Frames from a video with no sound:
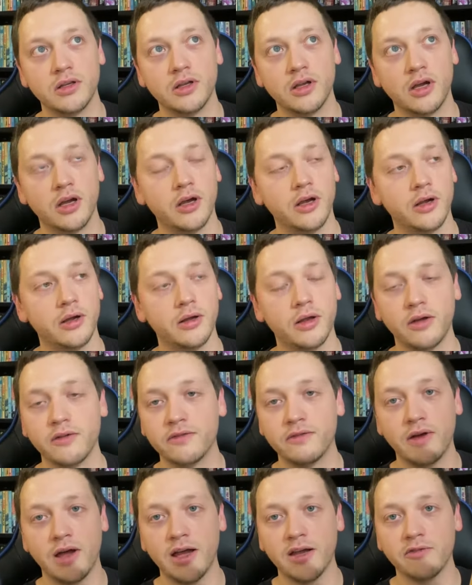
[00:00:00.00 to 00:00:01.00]
a
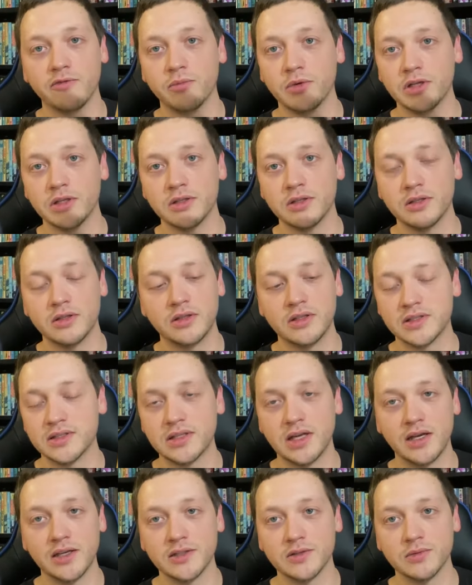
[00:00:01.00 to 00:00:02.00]
5, but the
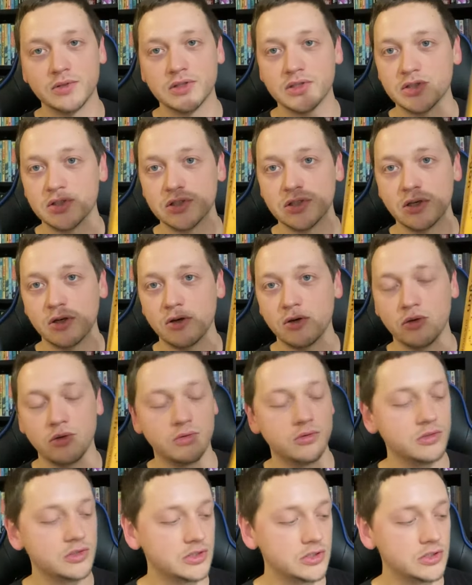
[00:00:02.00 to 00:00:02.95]
science was so